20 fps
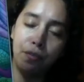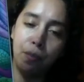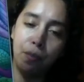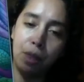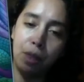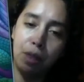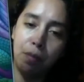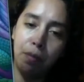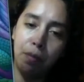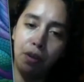with
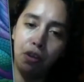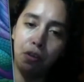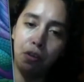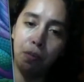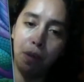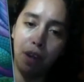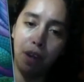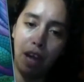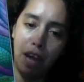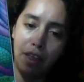the books,
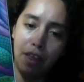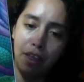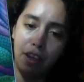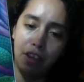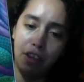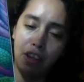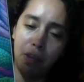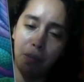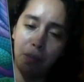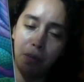but I think
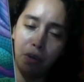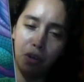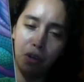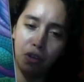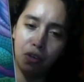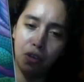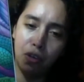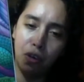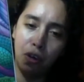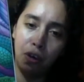their books
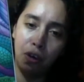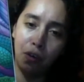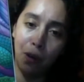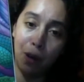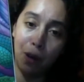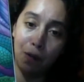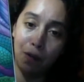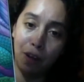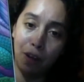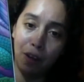are great
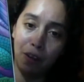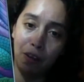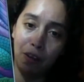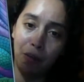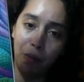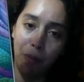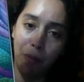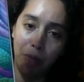value.